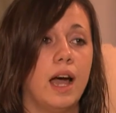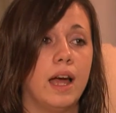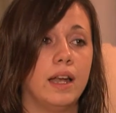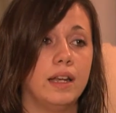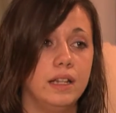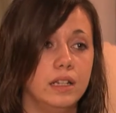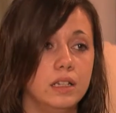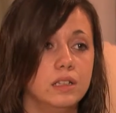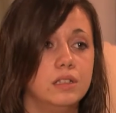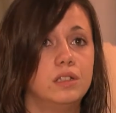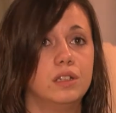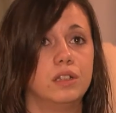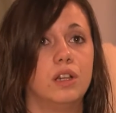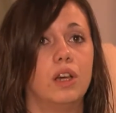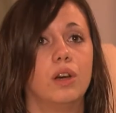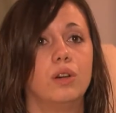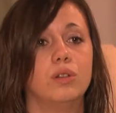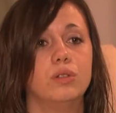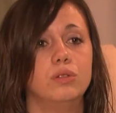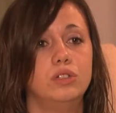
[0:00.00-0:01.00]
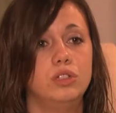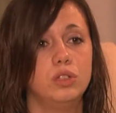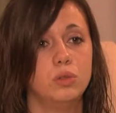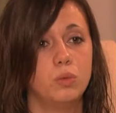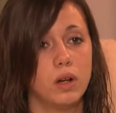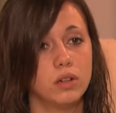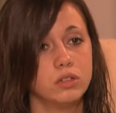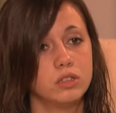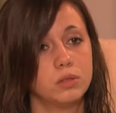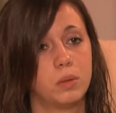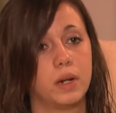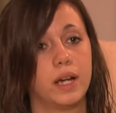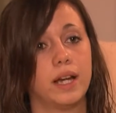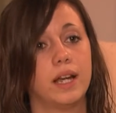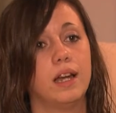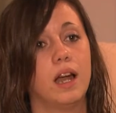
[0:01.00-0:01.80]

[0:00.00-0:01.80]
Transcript: I needed to go to Wellspring,